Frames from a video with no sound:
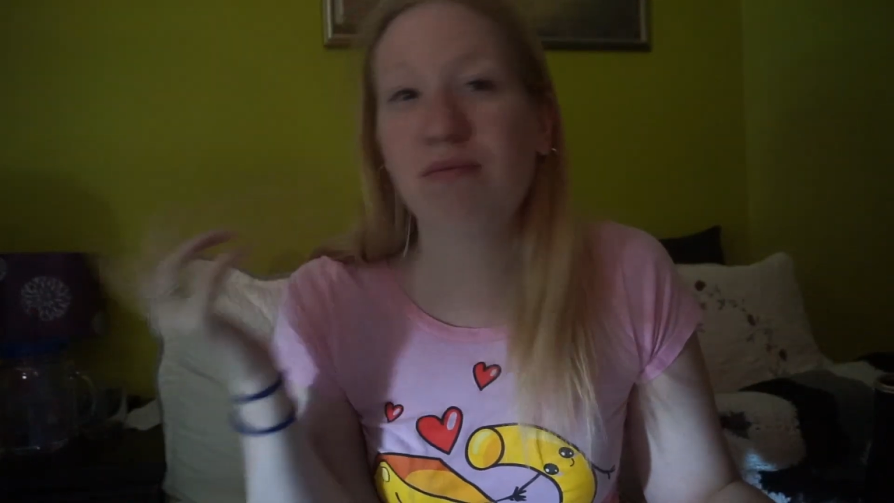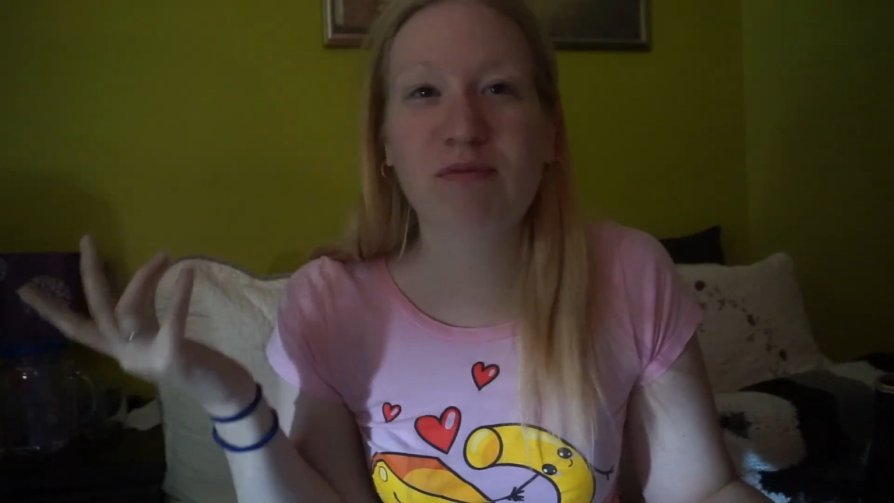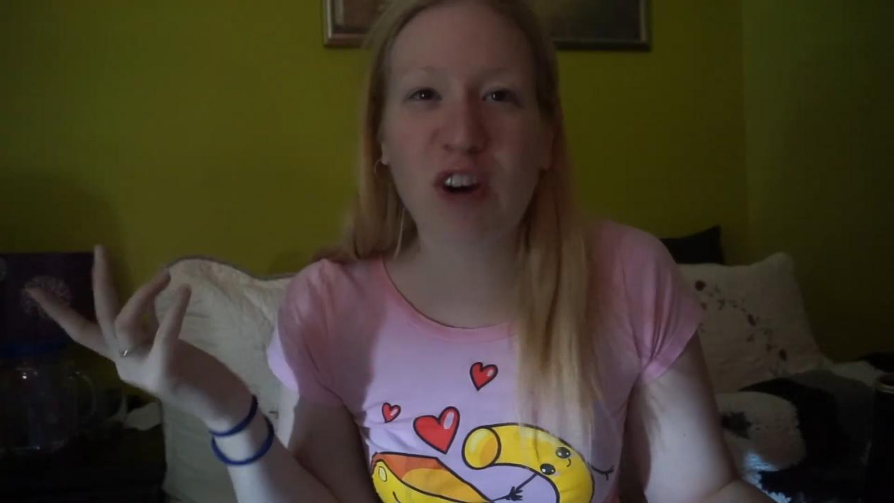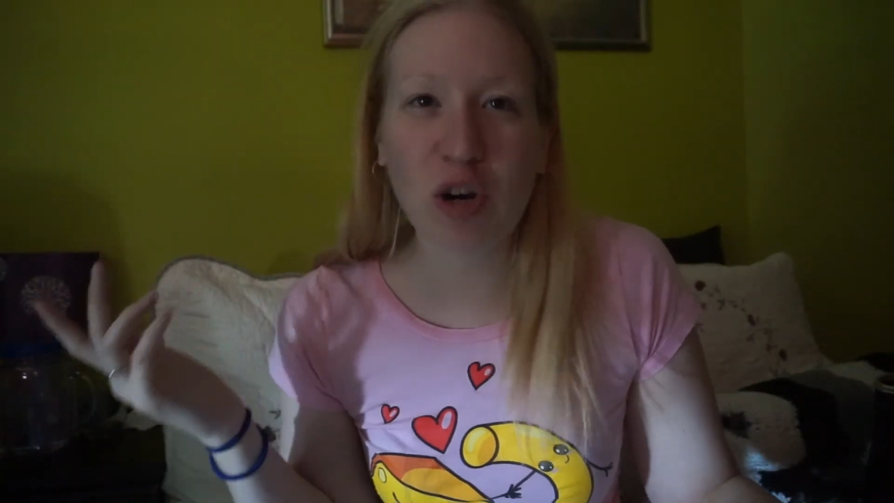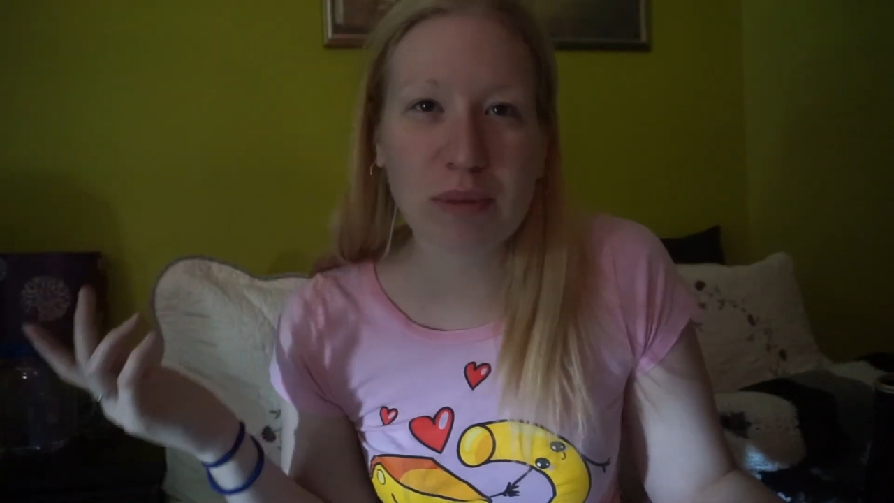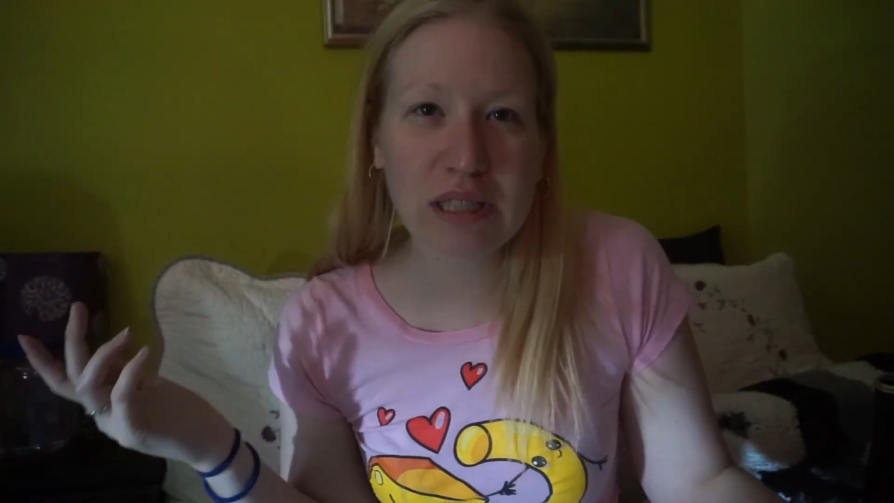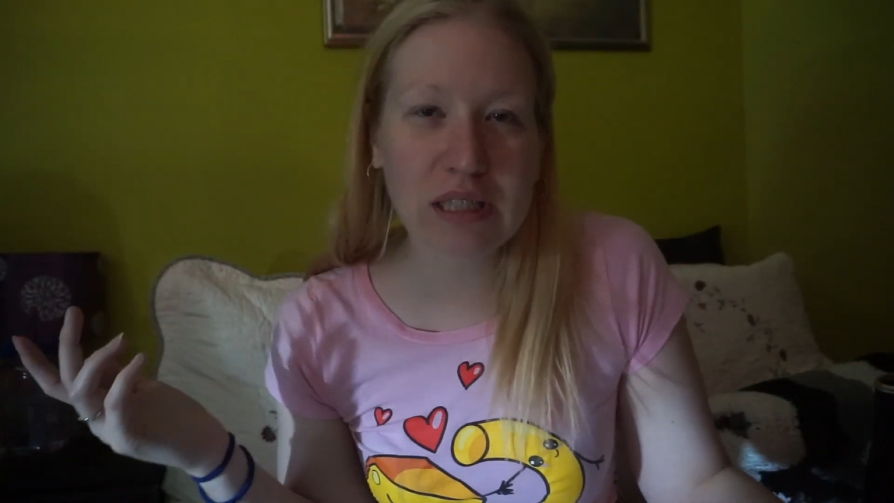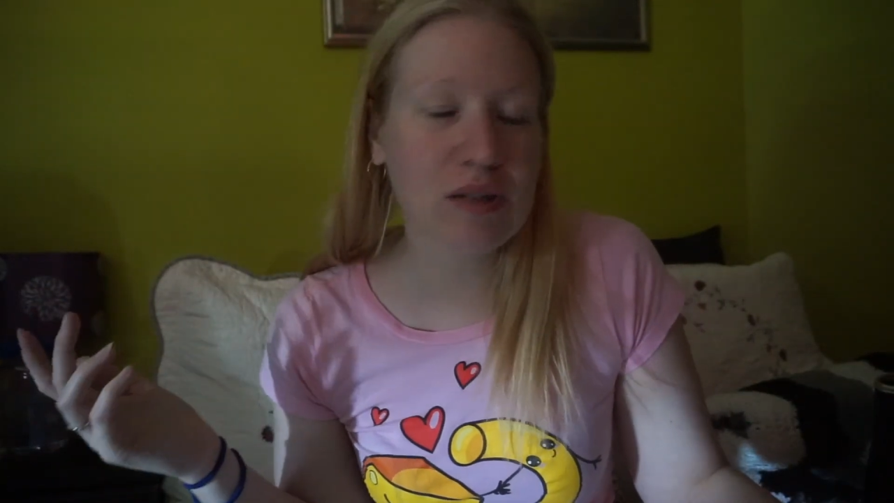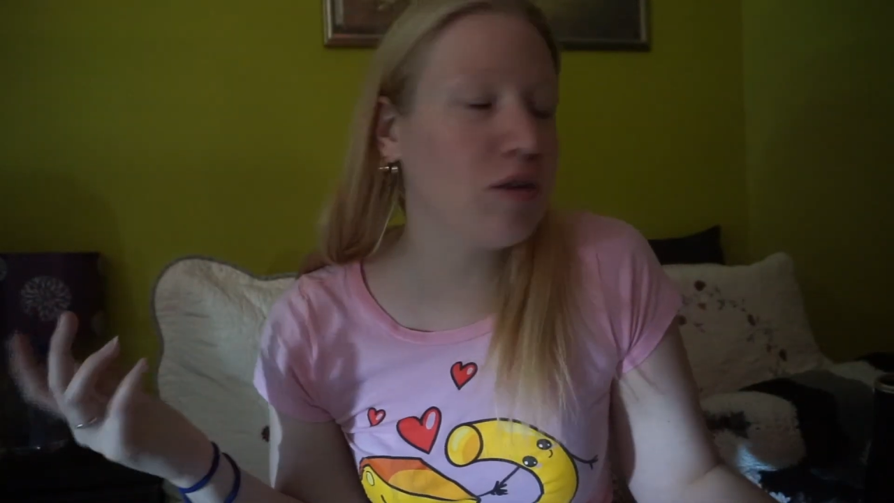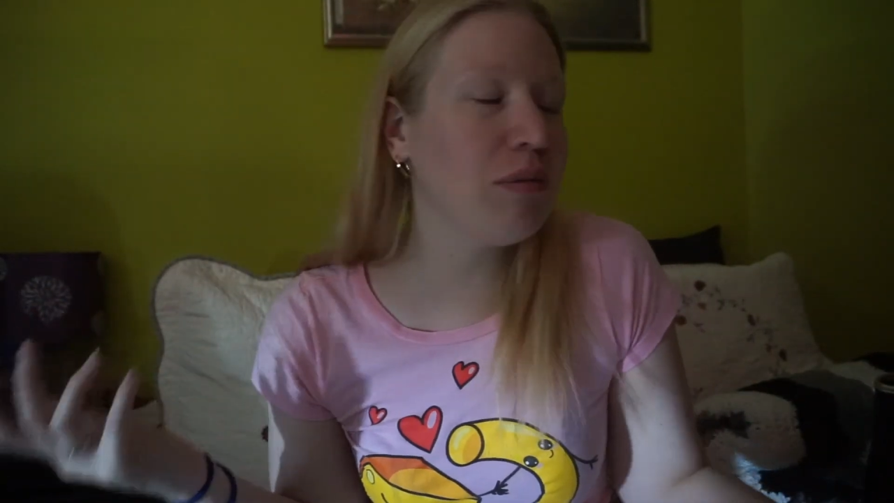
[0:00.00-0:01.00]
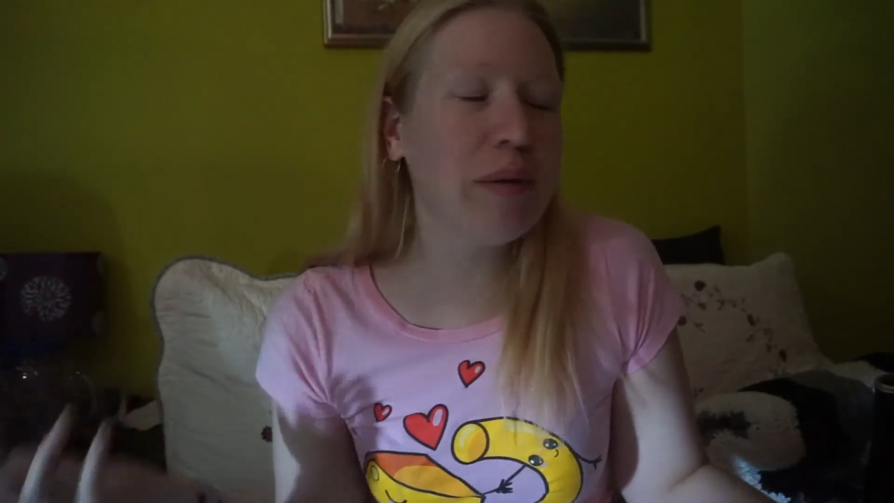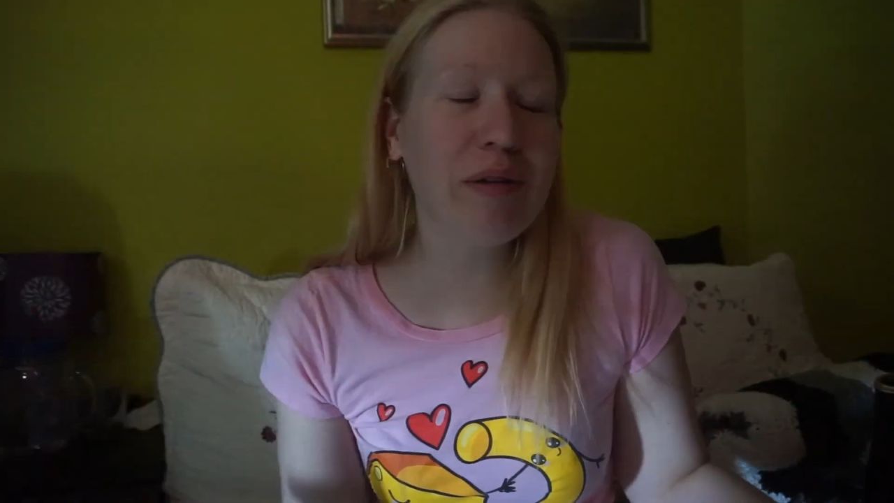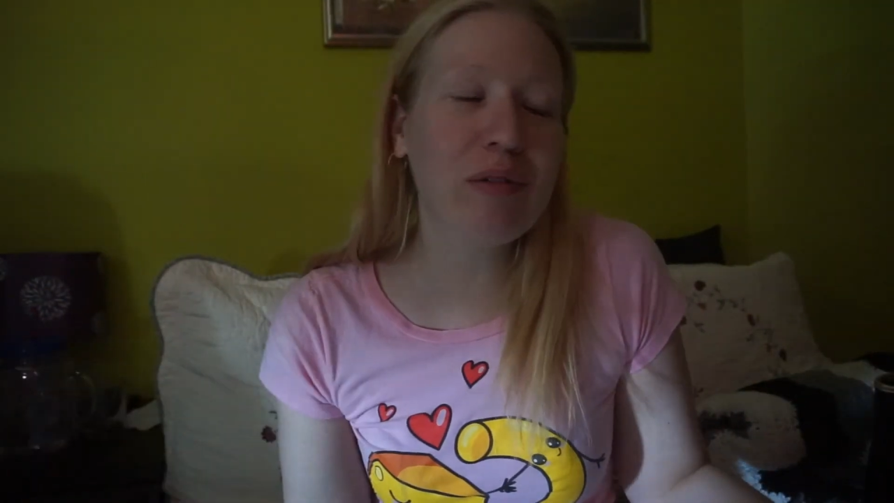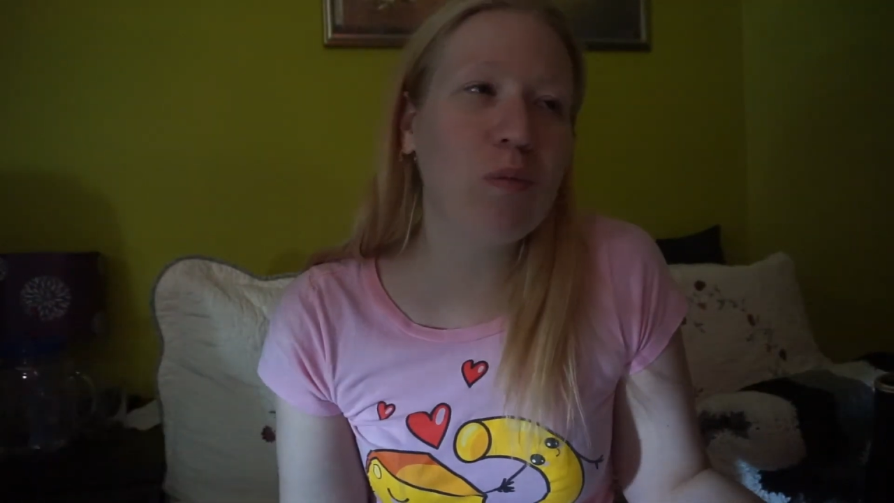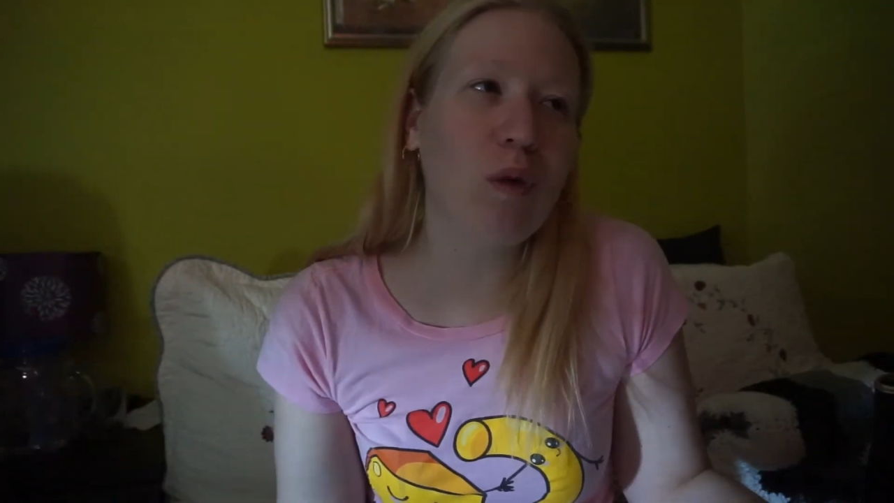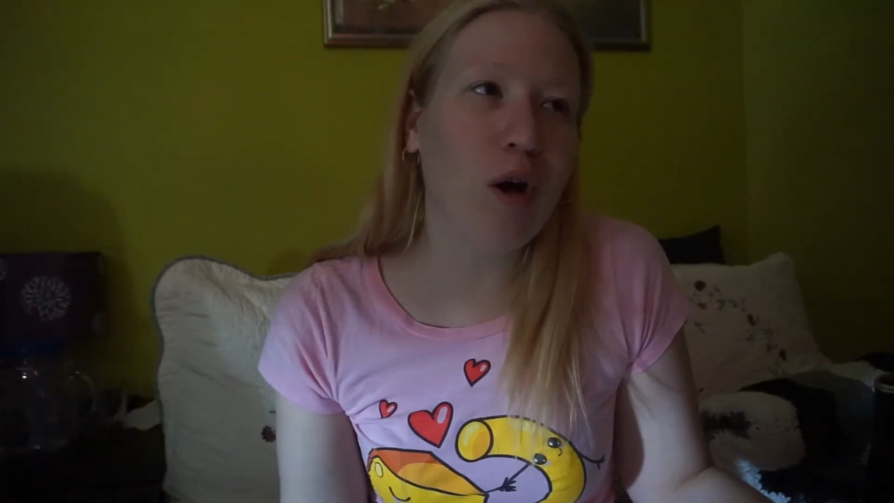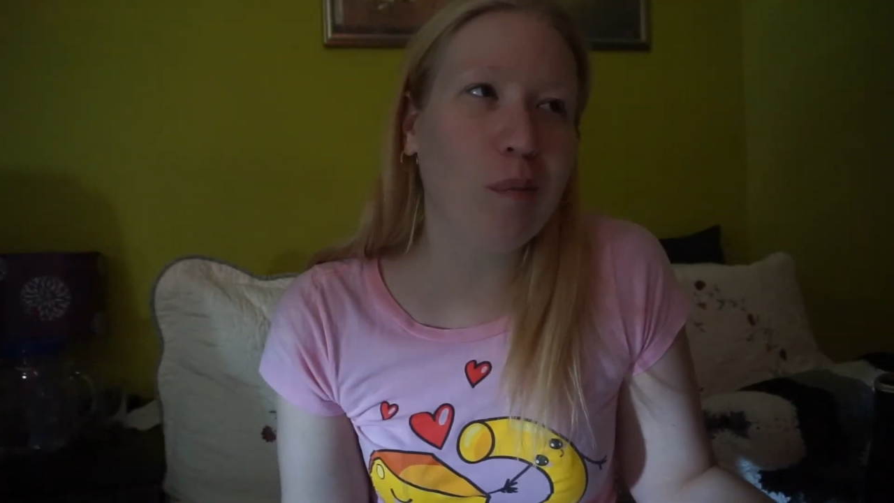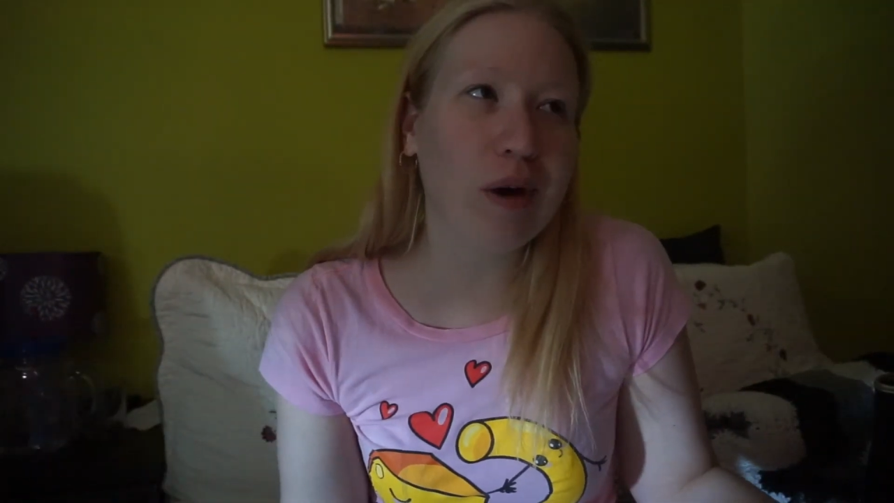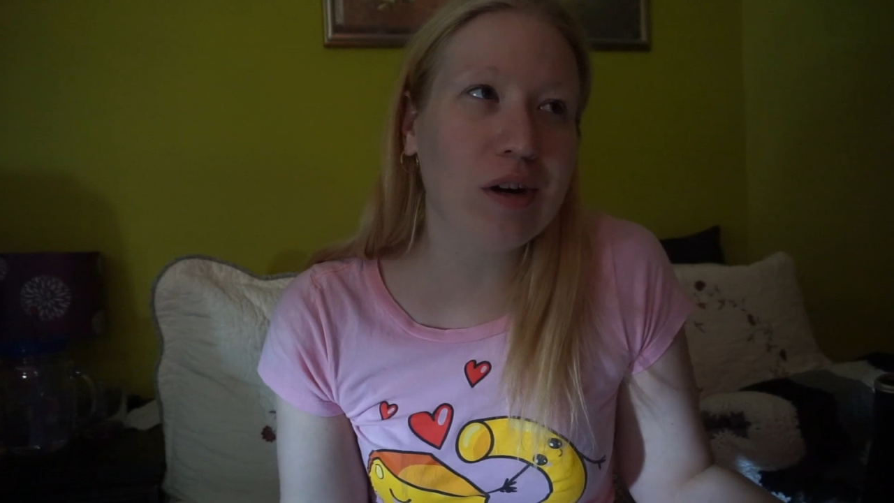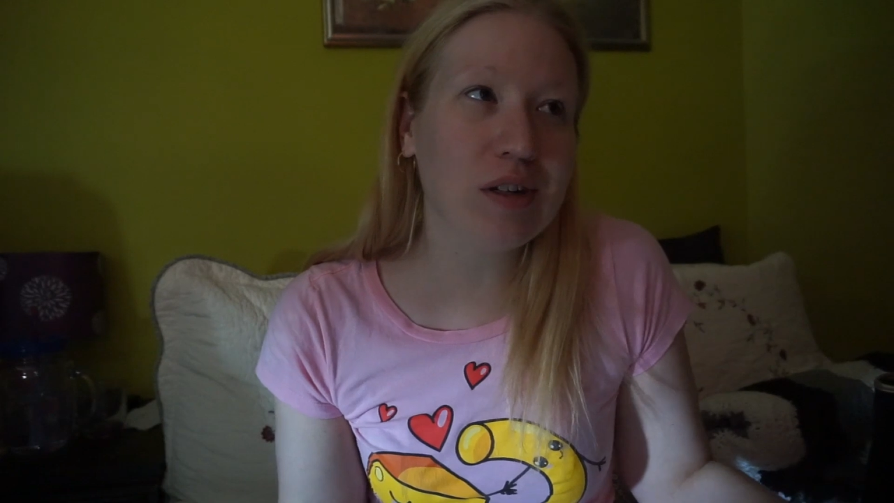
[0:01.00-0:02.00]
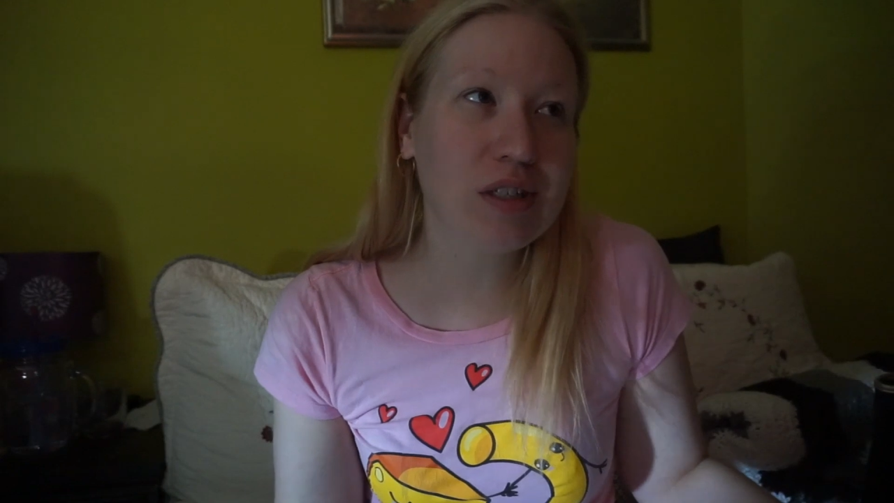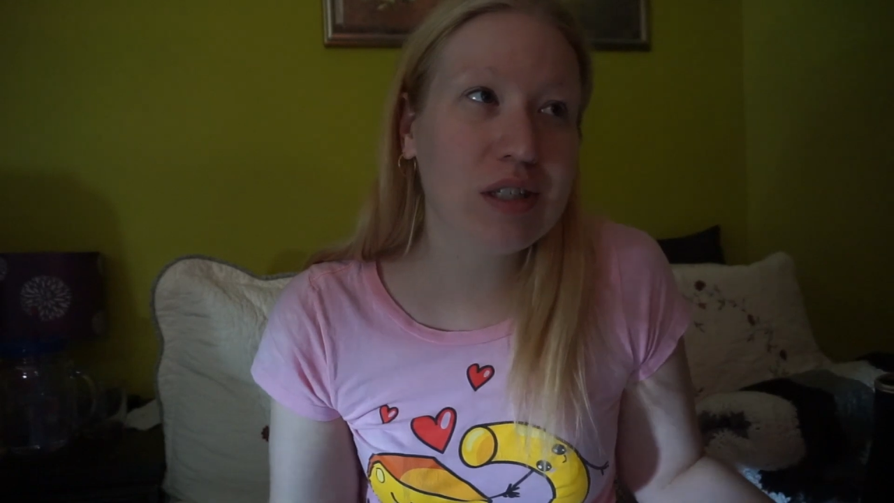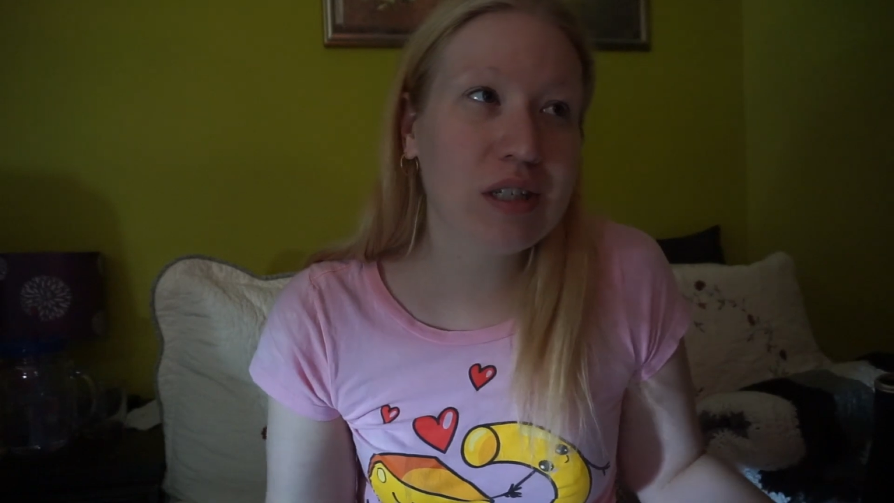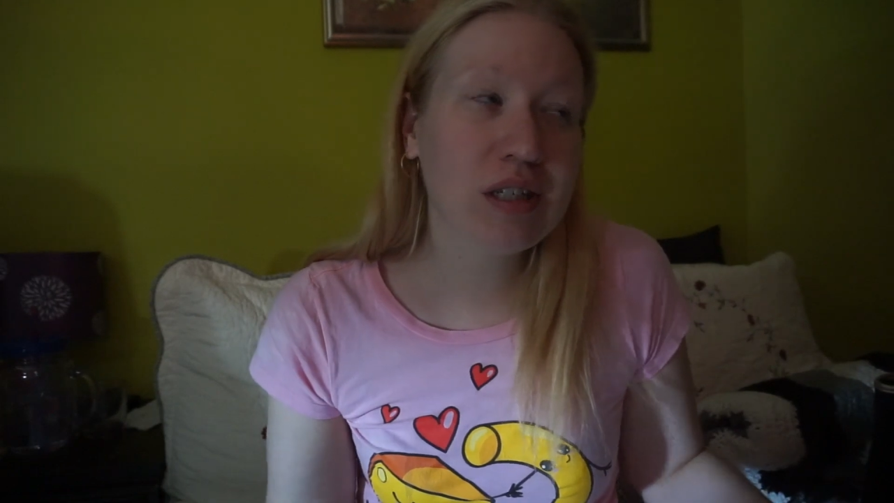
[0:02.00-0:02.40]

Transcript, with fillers: pharmacy or maybe even Walmart